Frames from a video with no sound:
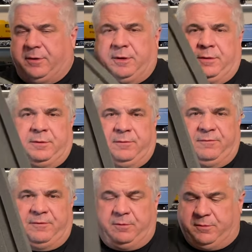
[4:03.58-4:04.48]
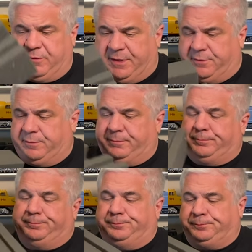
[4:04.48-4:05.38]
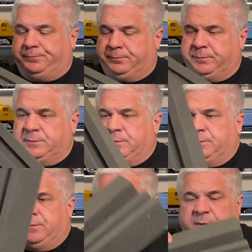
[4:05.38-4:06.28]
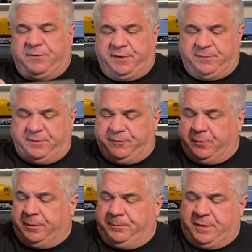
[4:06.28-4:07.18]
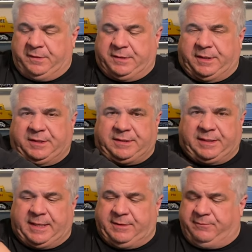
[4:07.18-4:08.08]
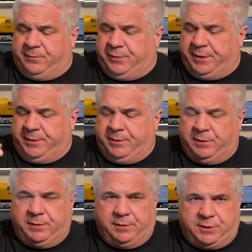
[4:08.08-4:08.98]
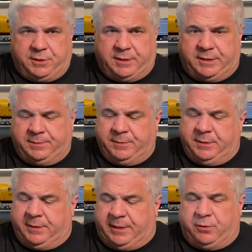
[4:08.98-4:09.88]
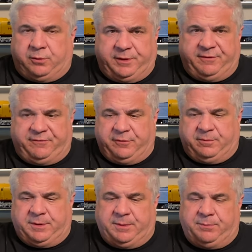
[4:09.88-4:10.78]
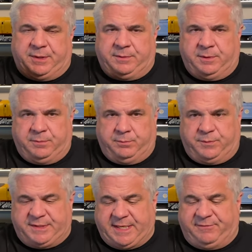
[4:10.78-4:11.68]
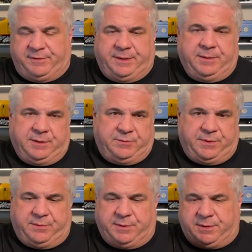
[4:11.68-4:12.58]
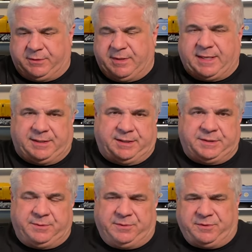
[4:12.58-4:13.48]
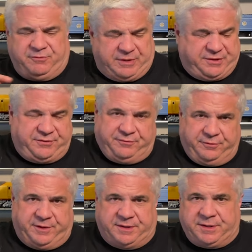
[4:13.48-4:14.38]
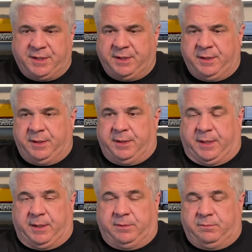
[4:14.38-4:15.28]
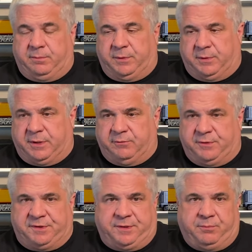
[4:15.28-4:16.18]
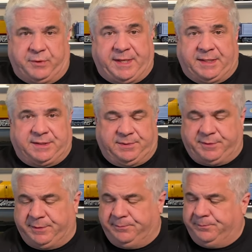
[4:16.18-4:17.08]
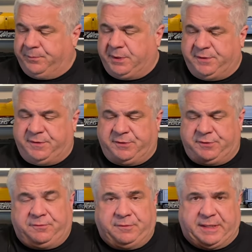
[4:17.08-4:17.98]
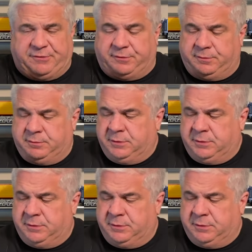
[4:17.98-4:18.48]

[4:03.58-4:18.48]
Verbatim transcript: our foam cradle. I've seen this before. Got a slot for putting a car and holding it firmly but safely. We don't want to crack these. We don't want to rush through this and uh, risk breaking something because they're still fragile.